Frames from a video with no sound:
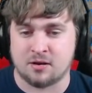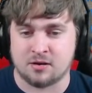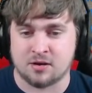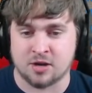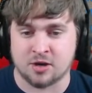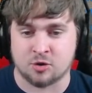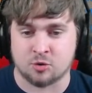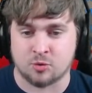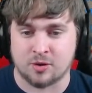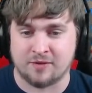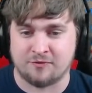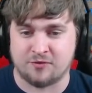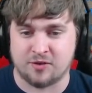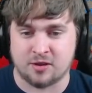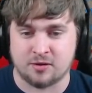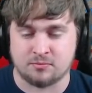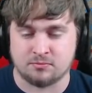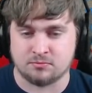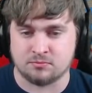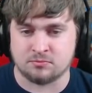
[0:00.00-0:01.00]
a
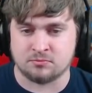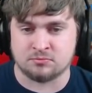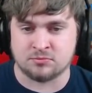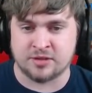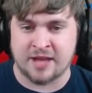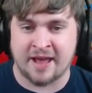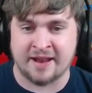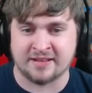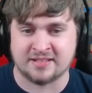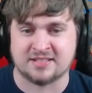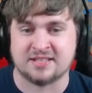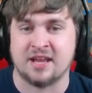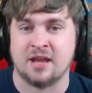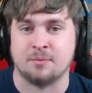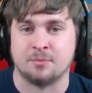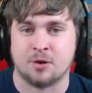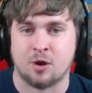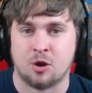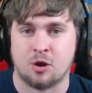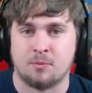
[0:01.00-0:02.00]
Griffin at a
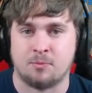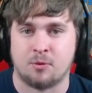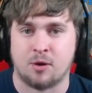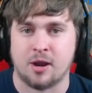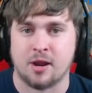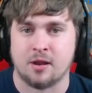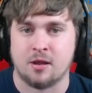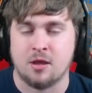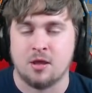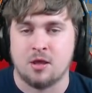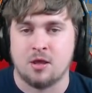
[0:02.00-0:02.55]
stam guard break.